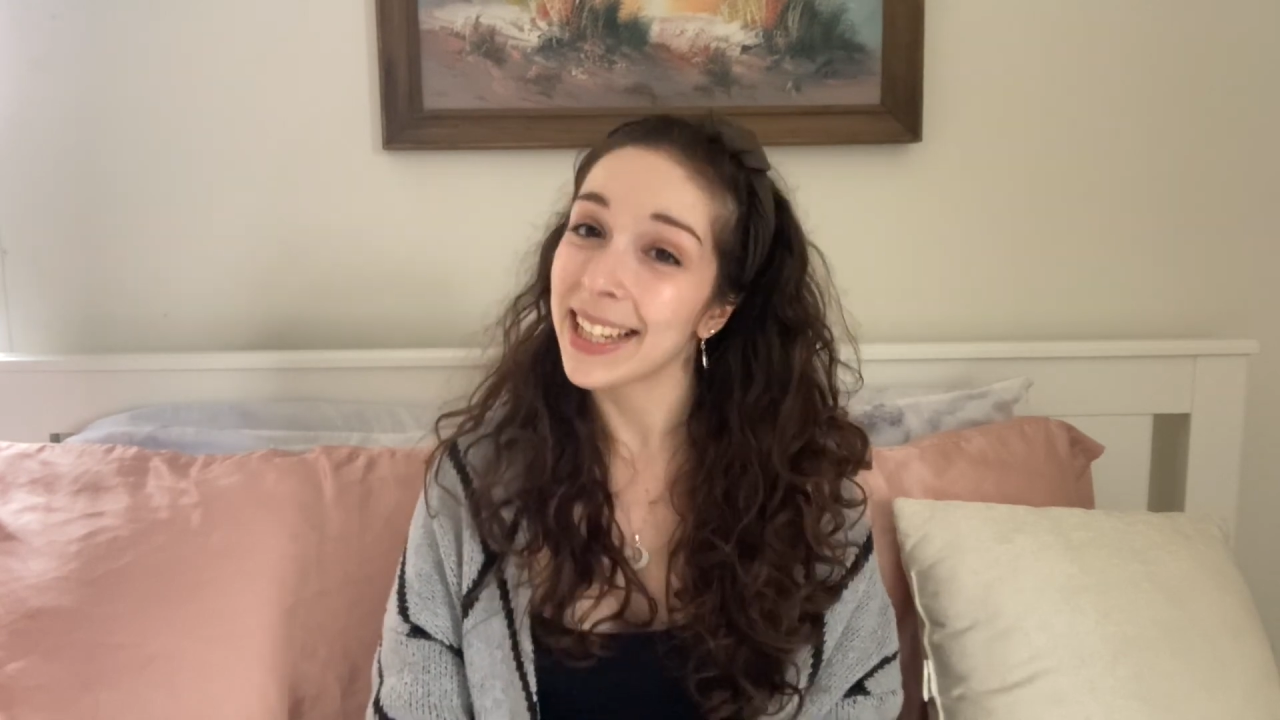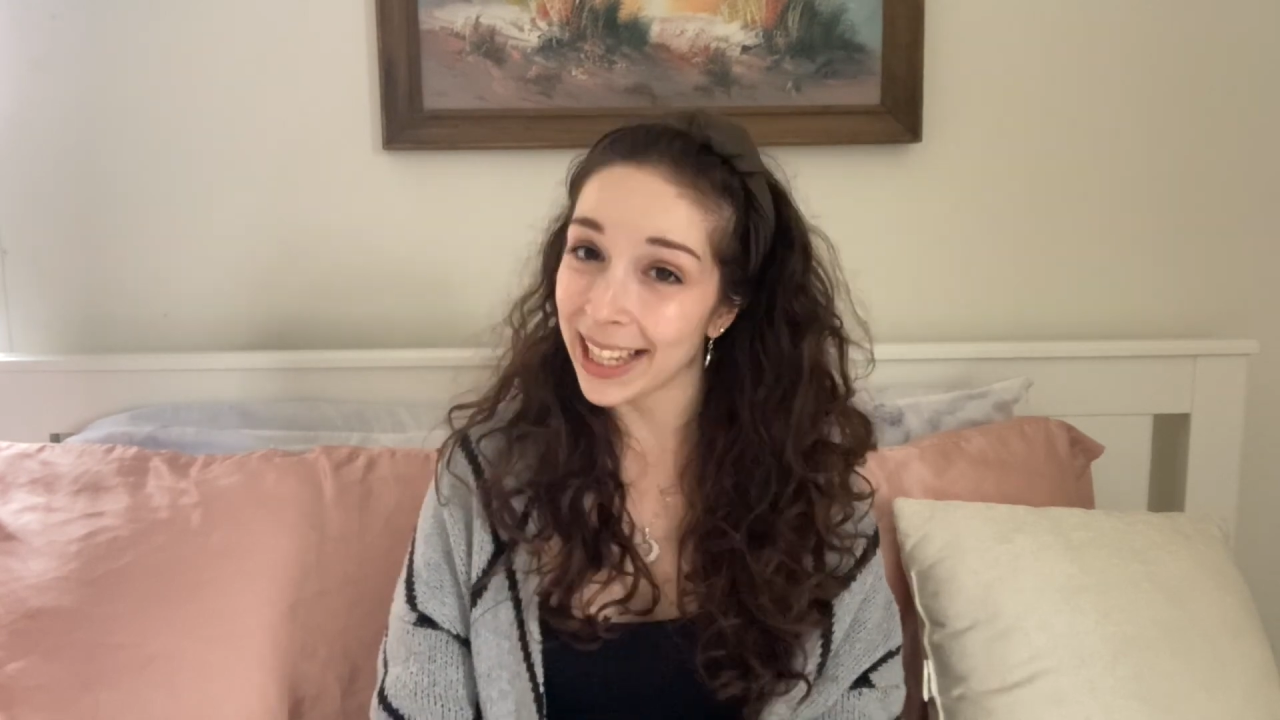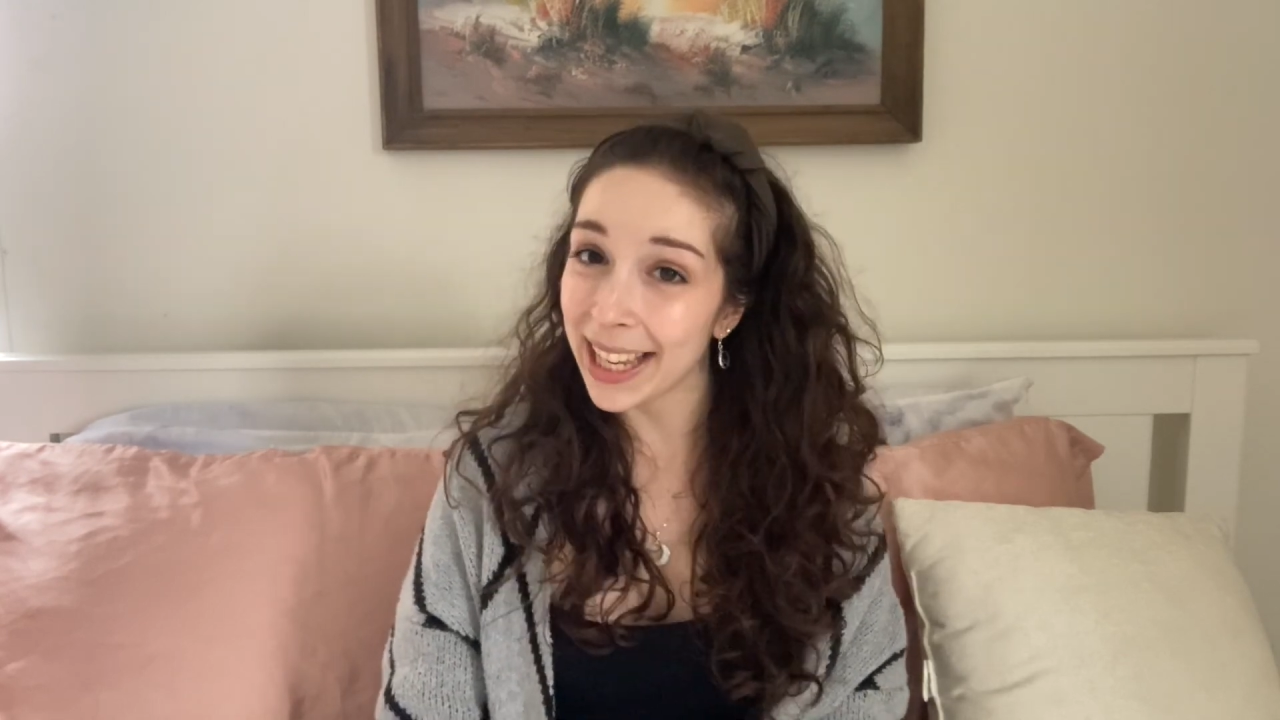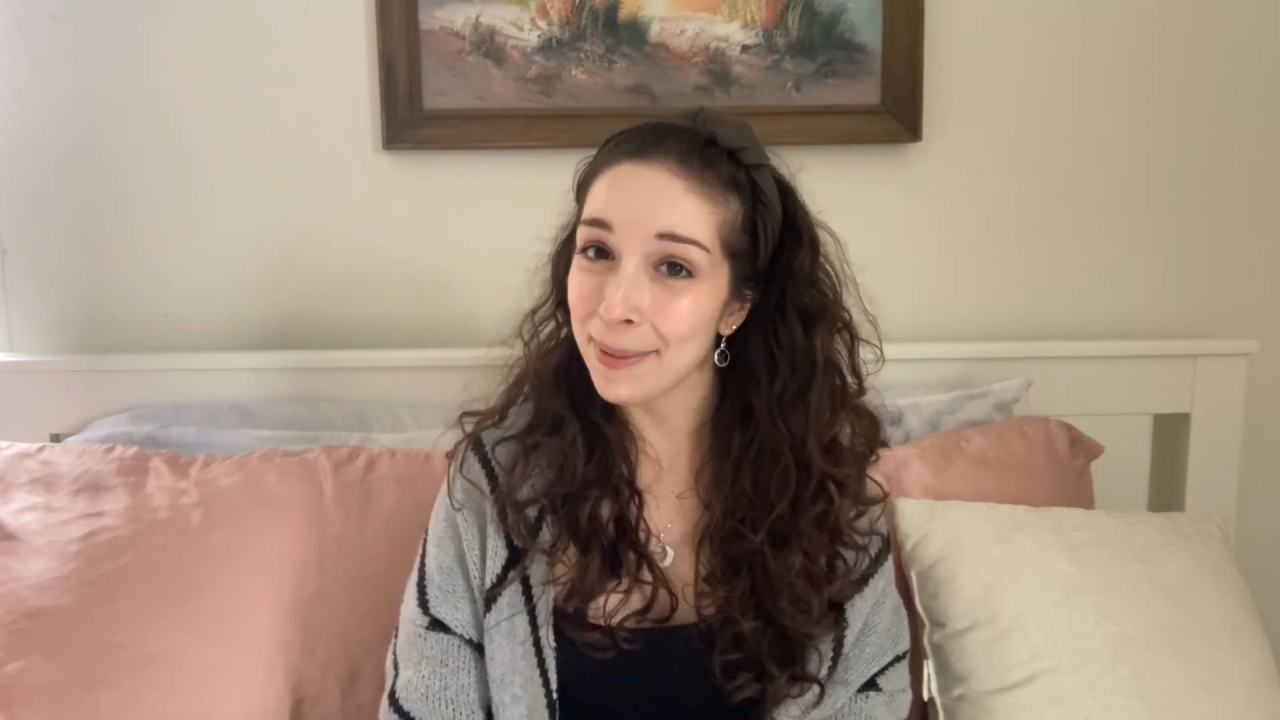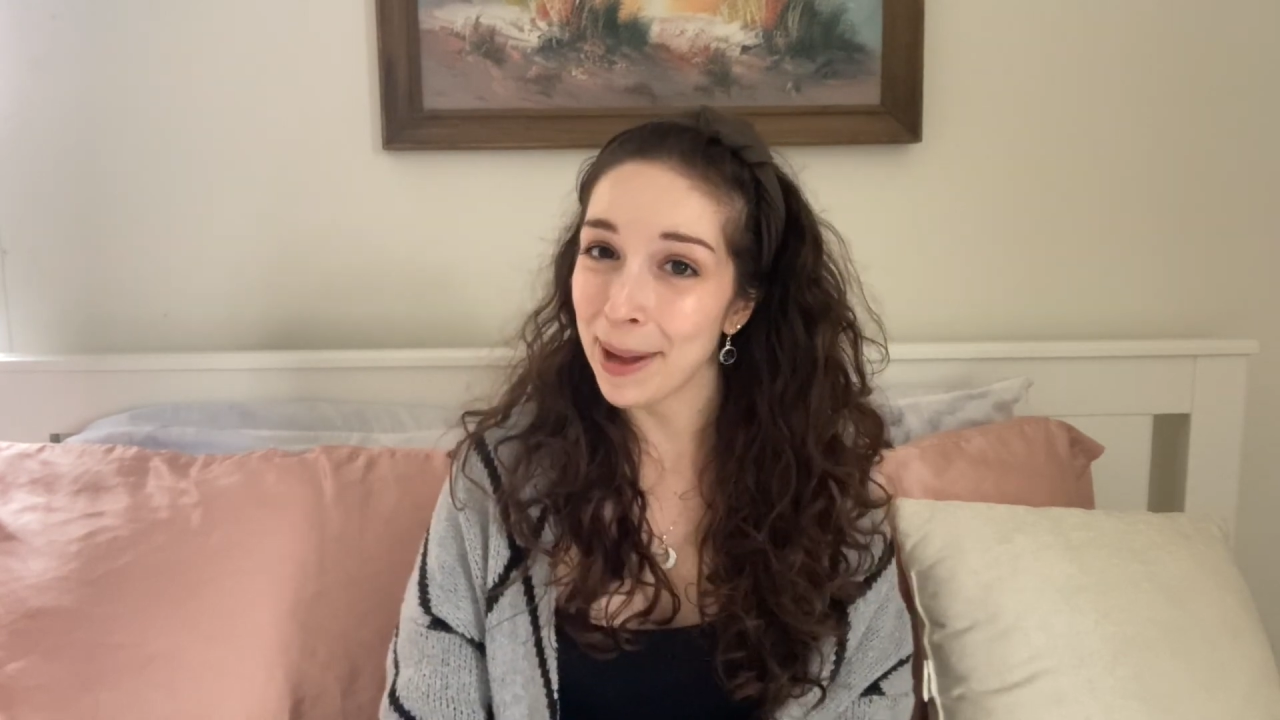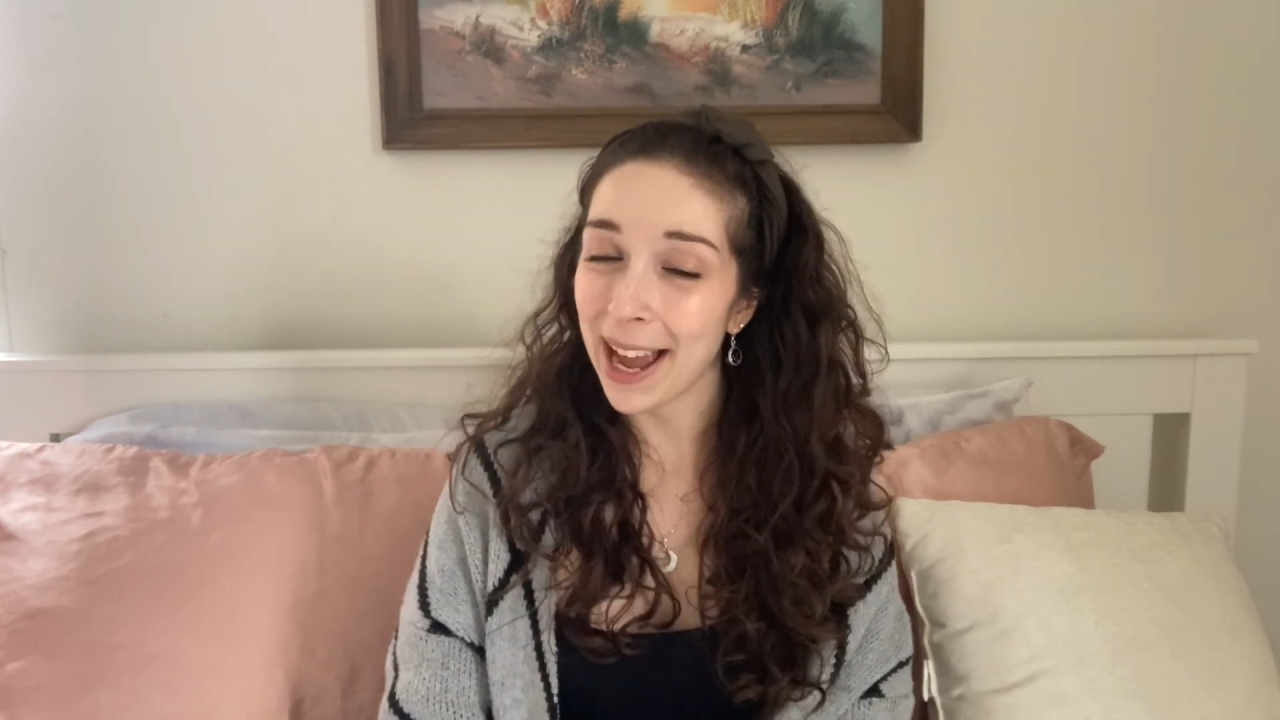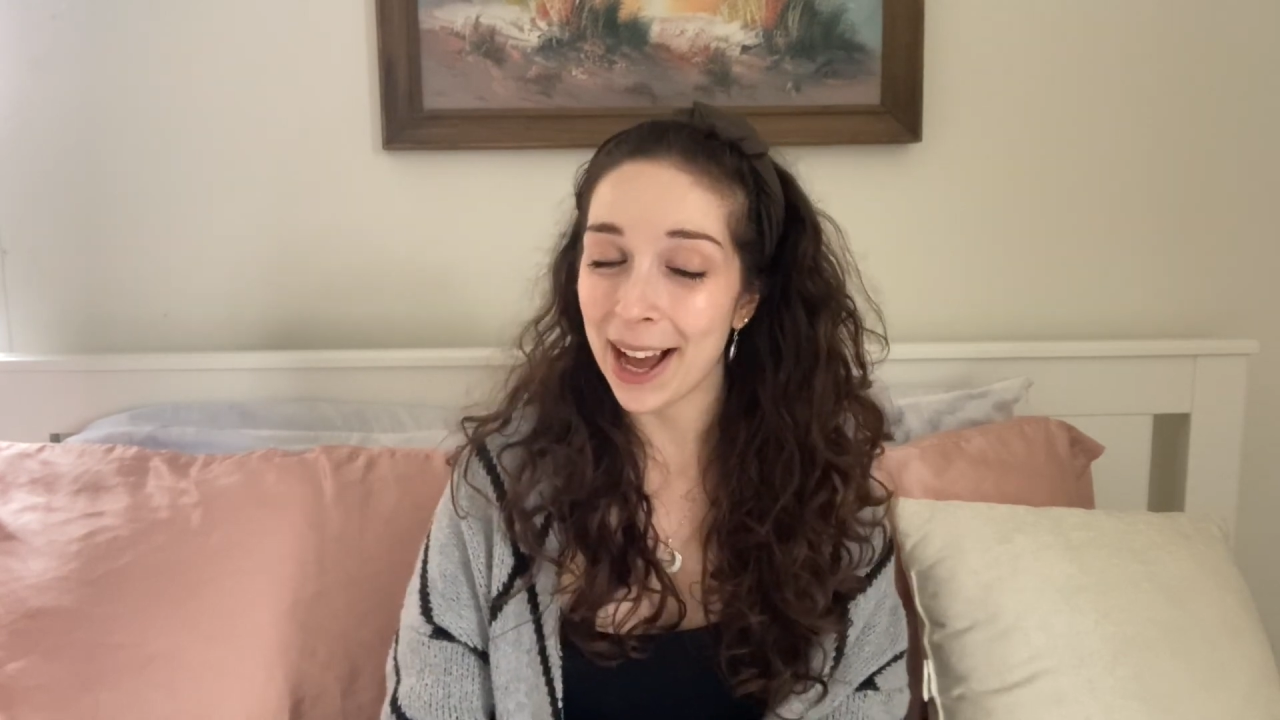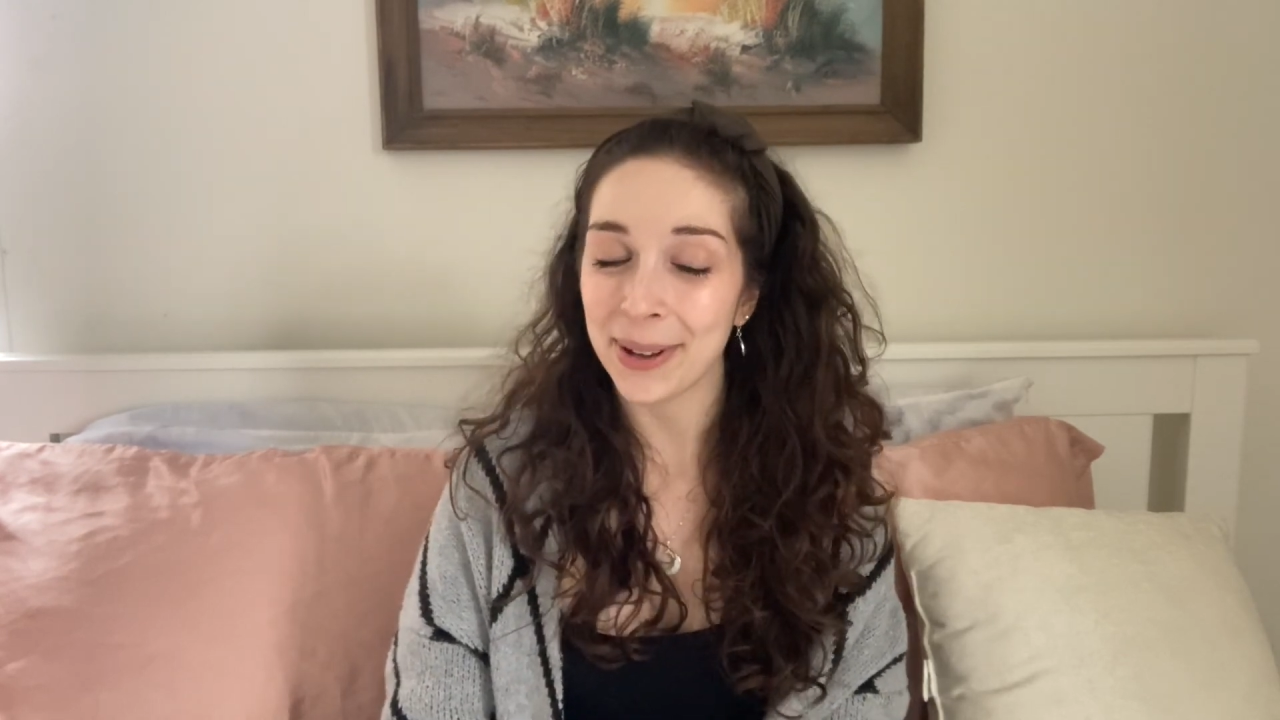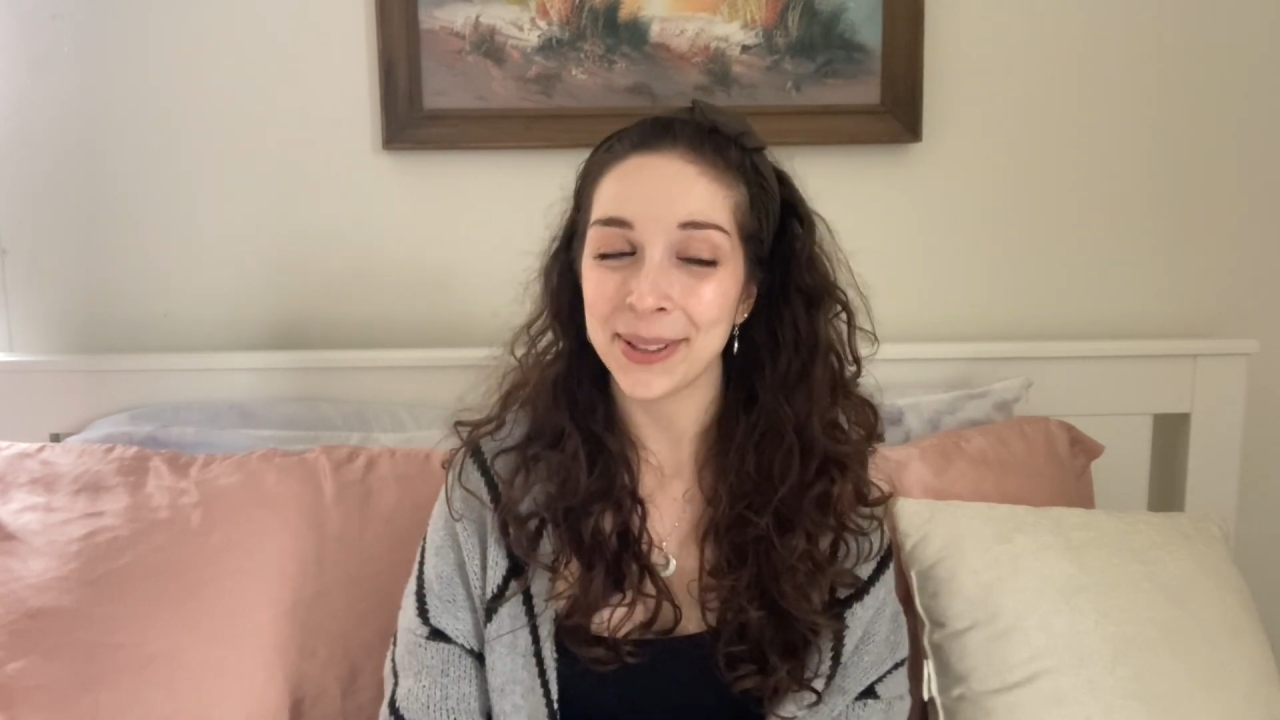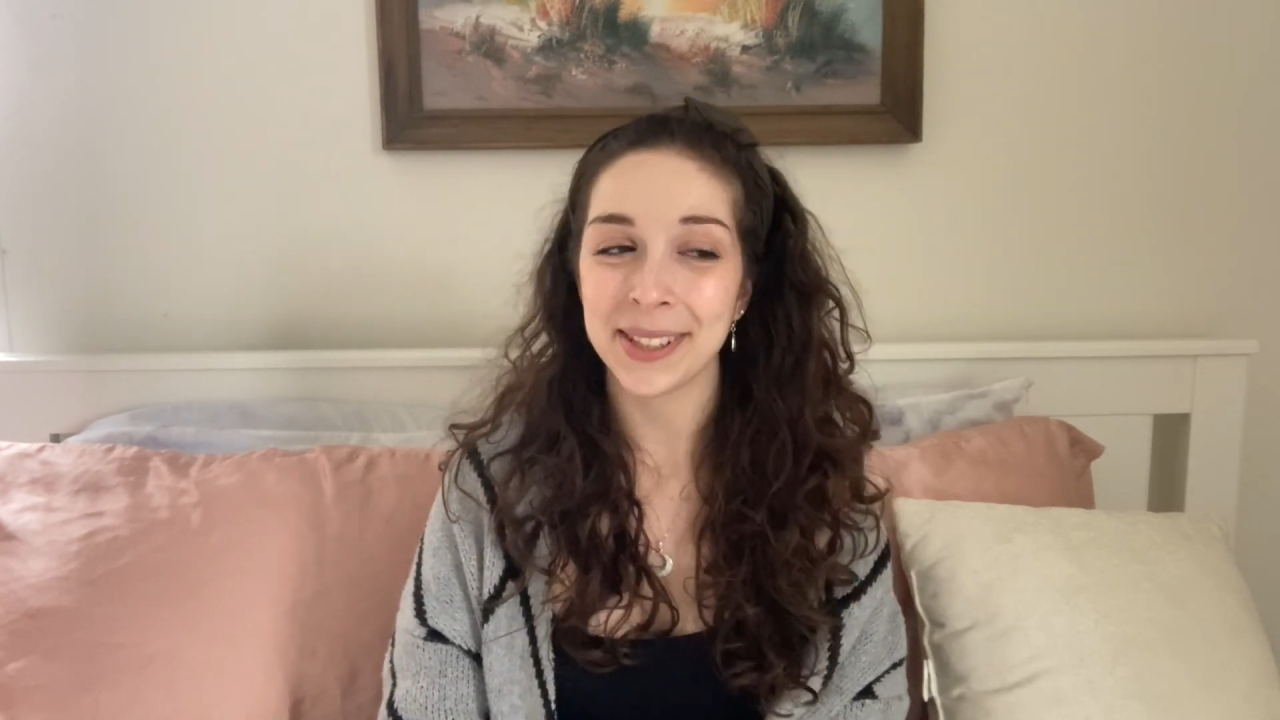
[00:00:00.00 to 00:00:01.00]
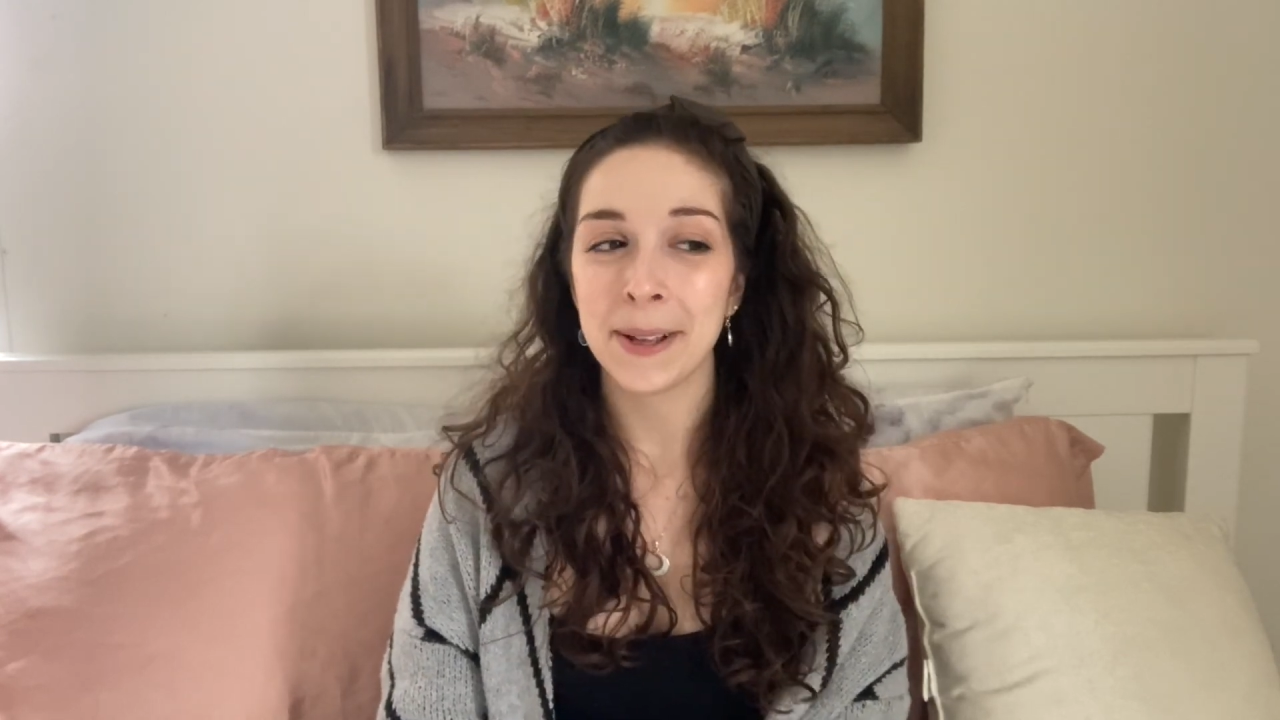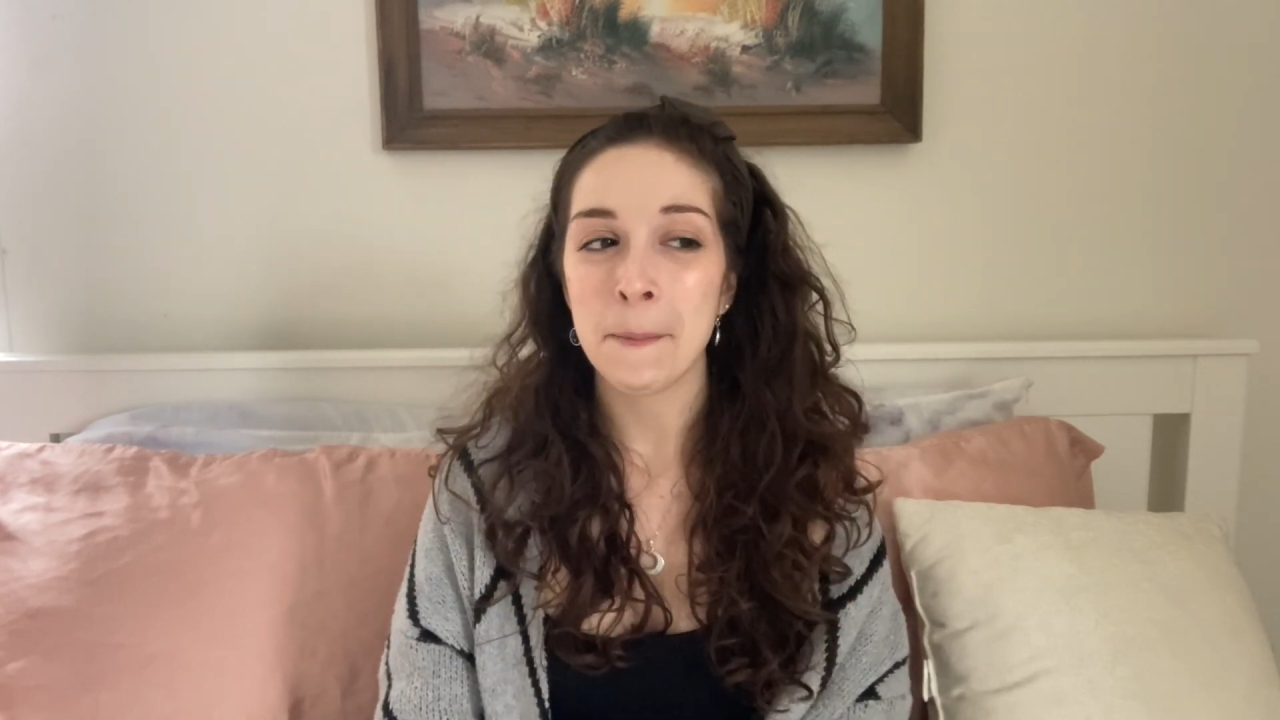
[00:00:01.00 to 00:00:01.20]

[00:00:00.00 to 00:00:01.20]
in my house.